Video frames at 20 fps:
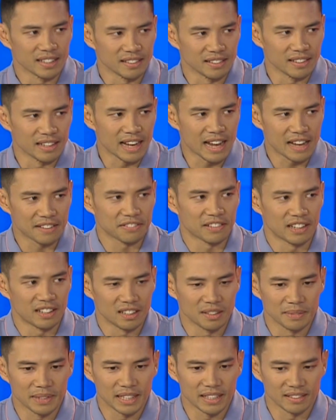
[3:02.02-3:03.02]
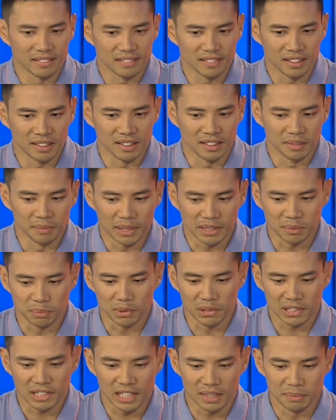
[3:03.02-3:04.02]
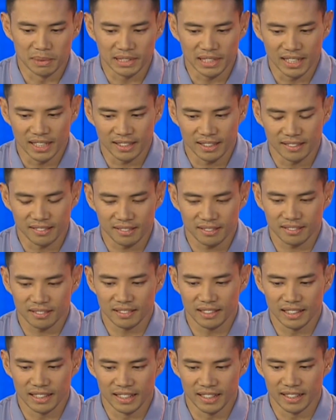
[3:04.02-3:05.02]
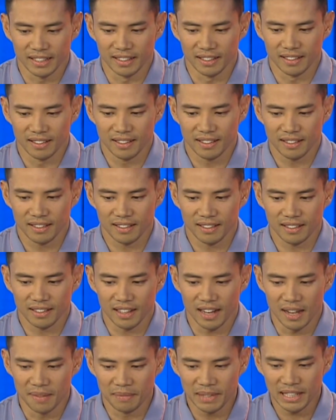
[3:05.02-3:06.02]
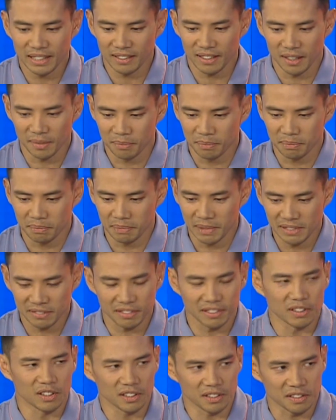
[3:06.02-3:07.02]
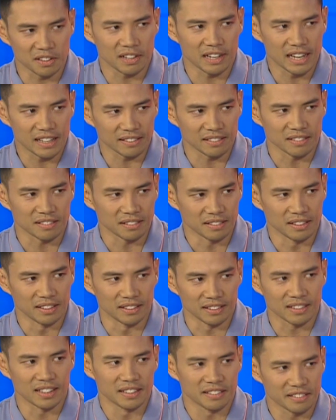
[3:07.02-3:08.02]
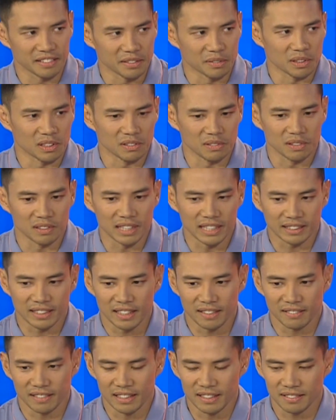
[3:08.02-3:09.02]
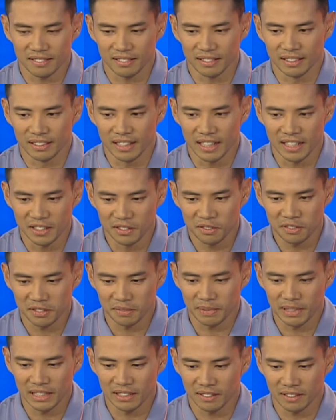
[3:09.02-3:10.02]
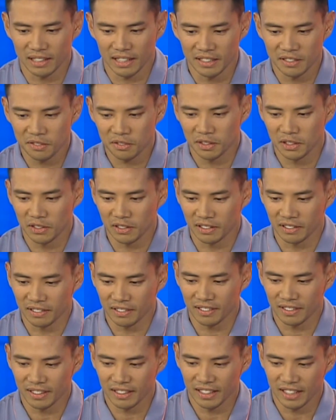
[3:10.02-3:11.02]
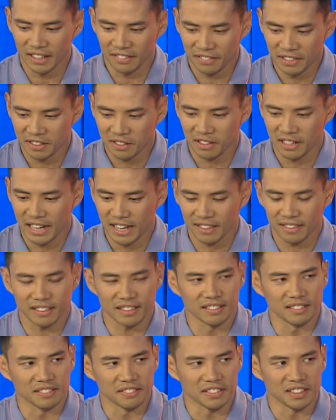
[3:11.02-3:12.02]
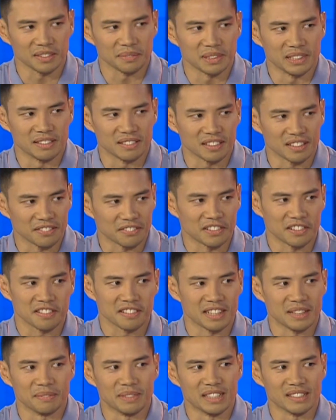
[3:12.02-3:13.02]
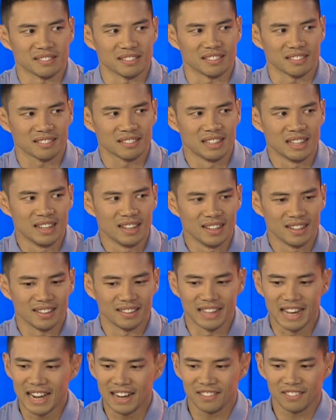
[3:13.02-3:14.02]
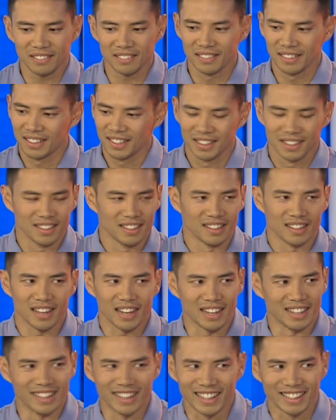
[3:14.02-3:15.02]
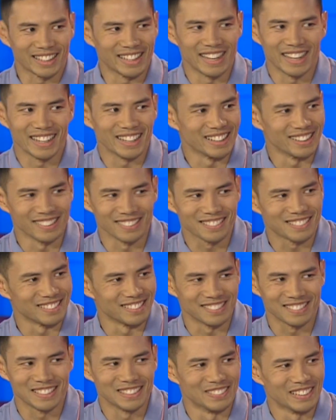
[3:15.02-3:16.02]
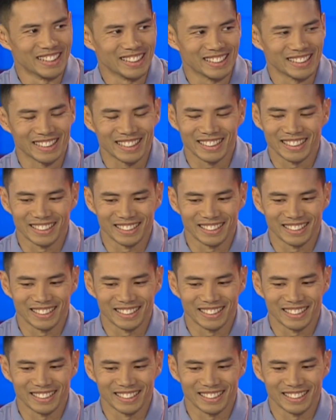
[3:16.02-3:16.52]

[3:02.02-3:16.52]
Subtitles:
I did half Ironman in Matabungkay, Batangas, and I met basically all the triathletes in the country were at that race, and I used to know every triathlete in the Philippines on a first name basis. Now, I can't. There's too many, you